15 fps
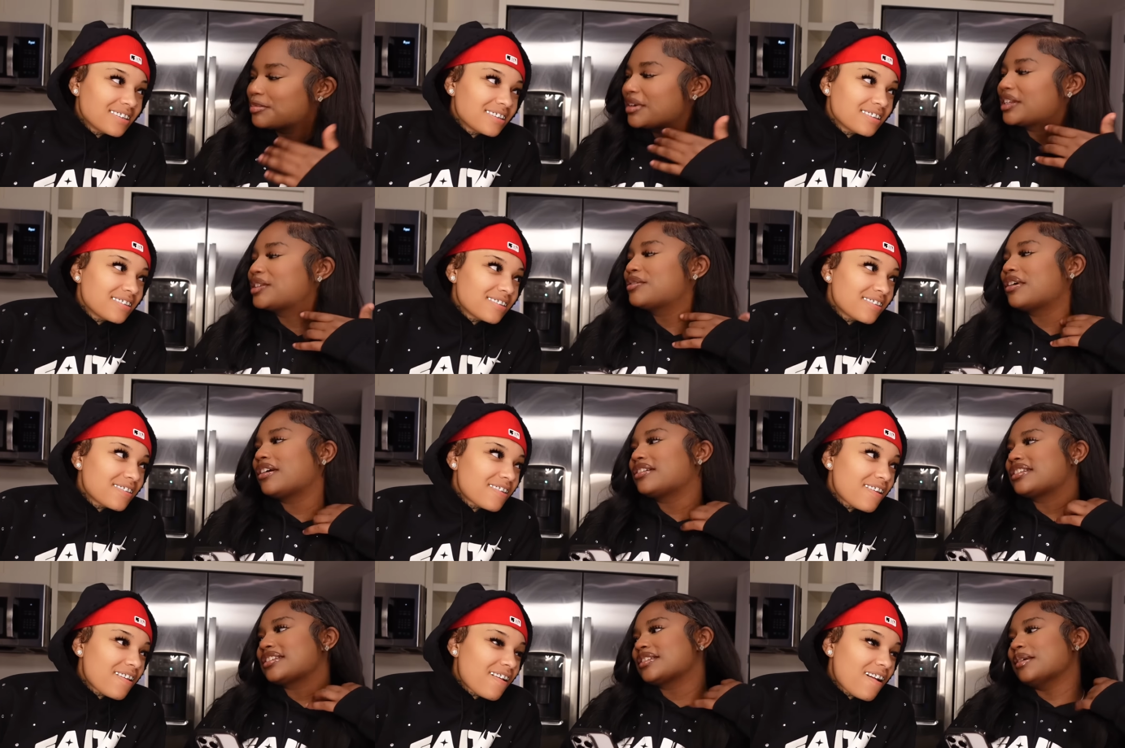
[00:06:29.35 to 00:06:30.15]
Speaker 1: But you
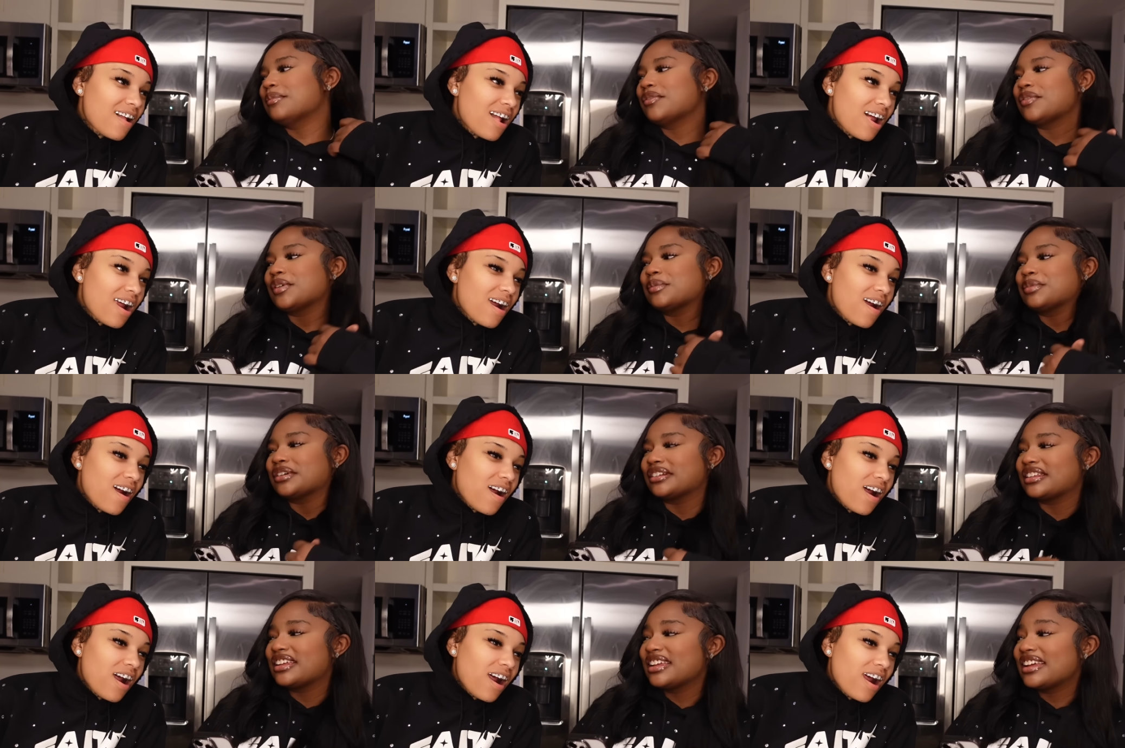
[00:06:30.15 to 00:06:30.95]
heard this song before,
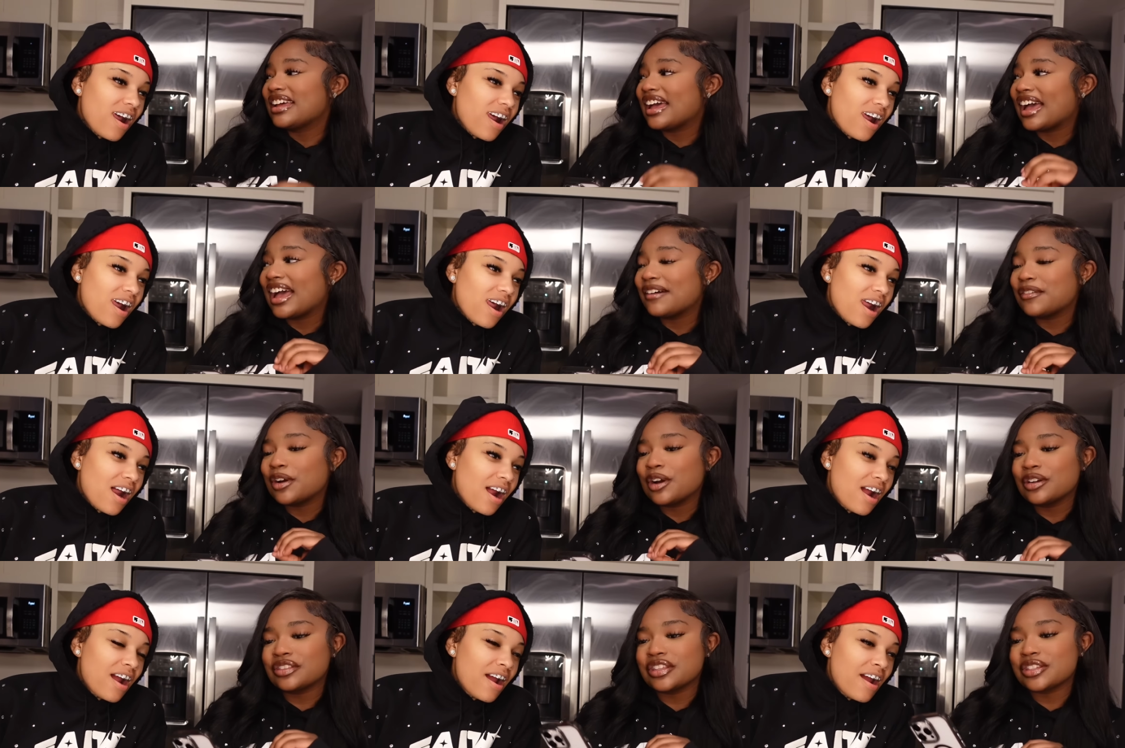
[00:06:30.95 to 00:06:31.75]
but I haven't
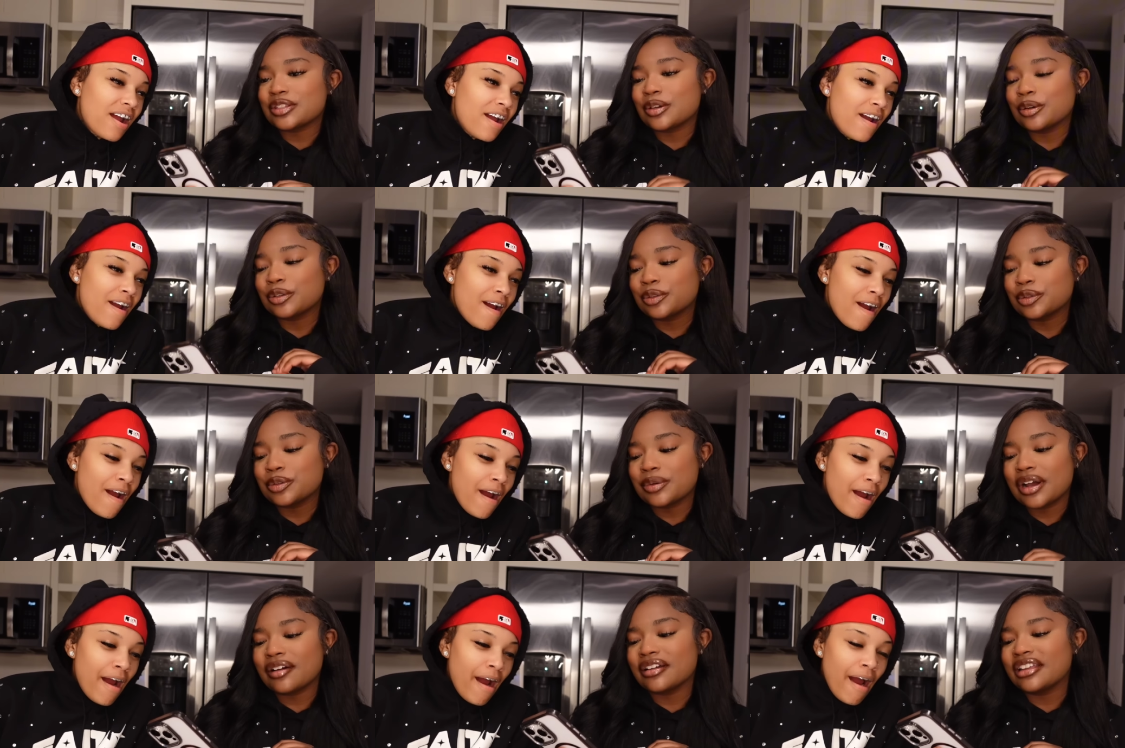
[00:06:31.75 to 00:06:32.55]
heard this song
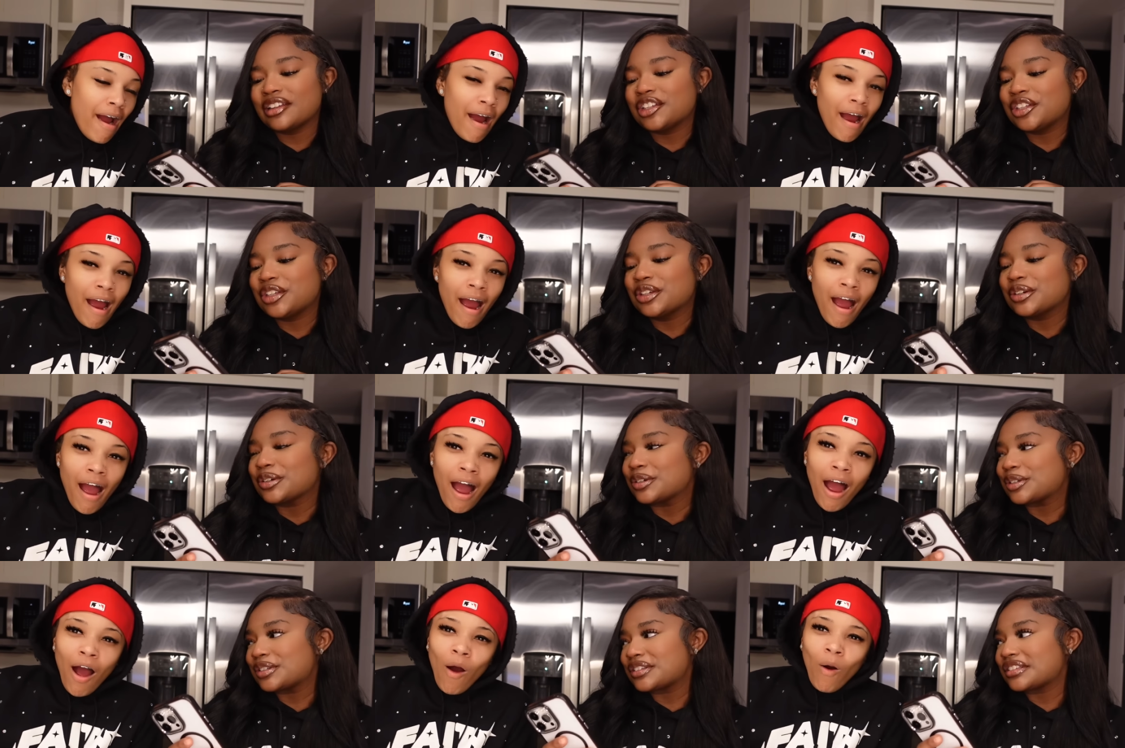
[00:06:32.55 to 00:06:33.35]
throughout in
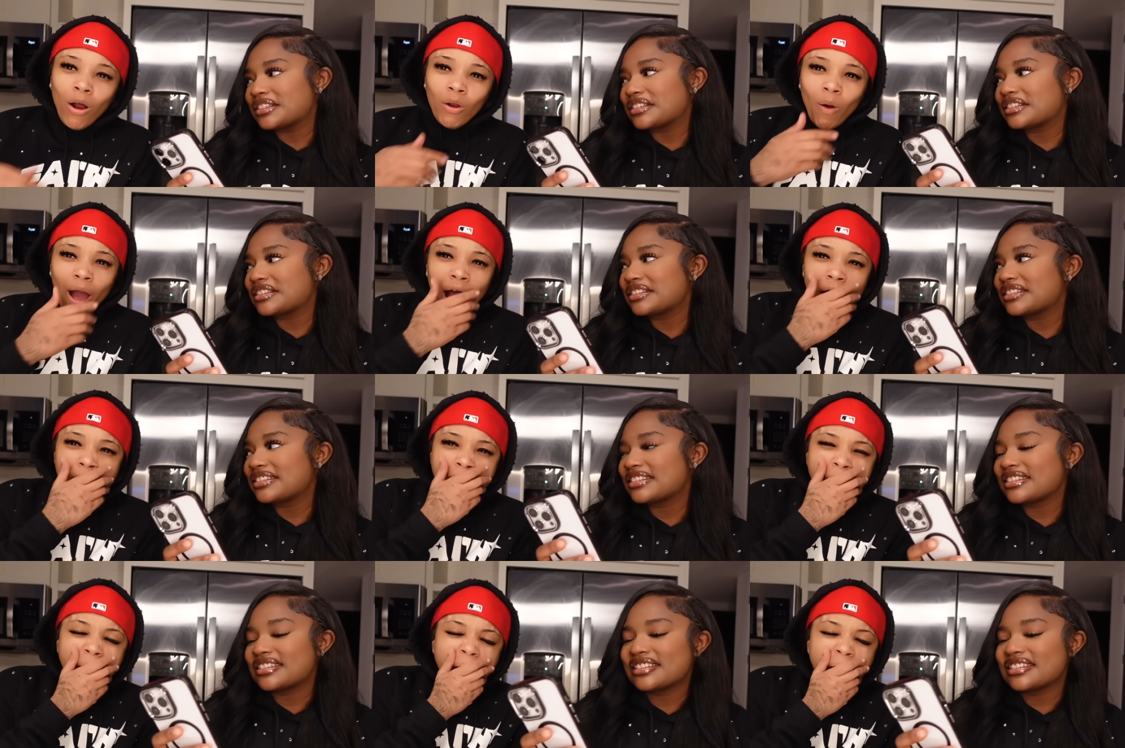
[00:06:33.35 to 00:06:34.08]
years. It's only something,